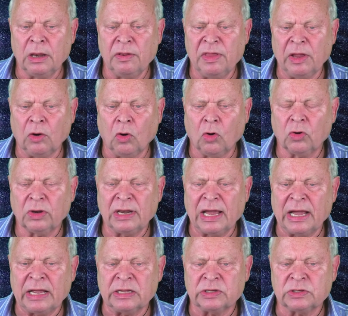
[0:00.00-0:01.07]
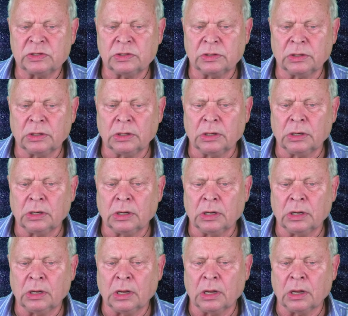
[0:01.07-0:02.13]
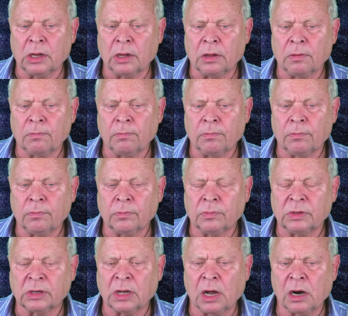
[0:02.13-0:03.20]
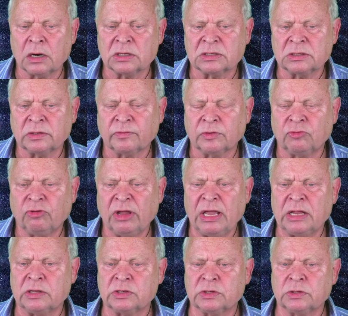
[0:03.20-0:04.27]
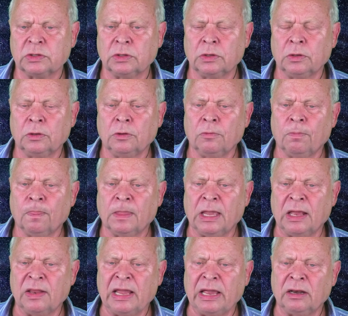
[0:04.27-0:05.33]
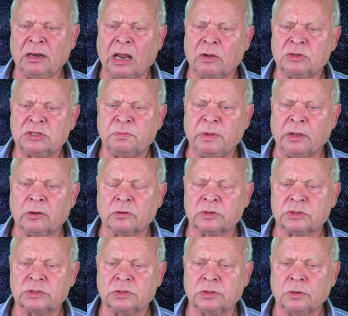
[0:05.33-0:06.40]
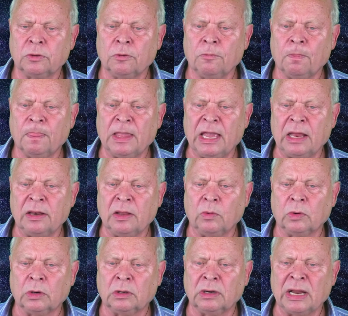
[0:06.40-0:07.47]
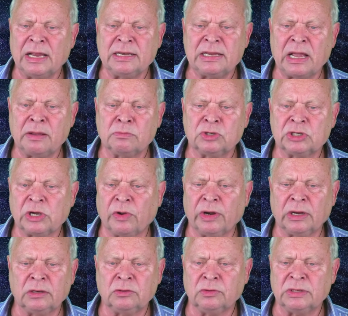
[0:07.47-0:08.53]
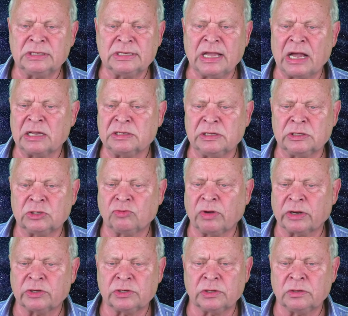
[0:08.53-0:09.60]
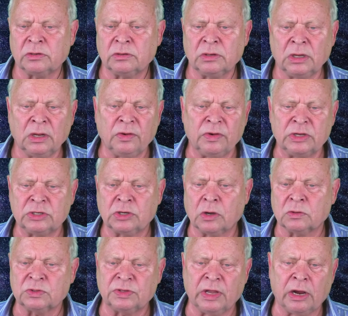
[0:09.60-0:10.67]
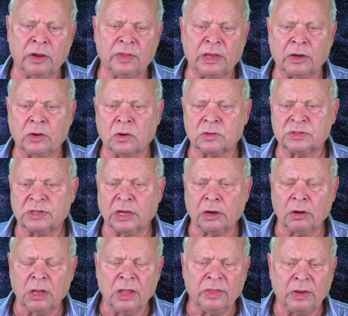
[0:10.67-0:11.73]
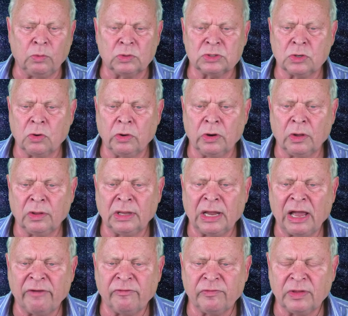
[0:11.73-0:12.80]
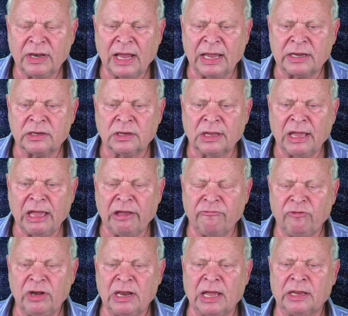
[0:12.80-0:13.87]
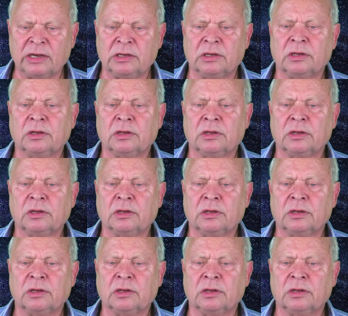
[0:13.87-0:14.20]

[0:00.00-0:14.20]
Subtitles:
they organized the cars of the trains, and they had loudspeakers, and they were at nighttime shouting to these guys the instruction, this goes there, that goes there. That was going on the half of the night, every night.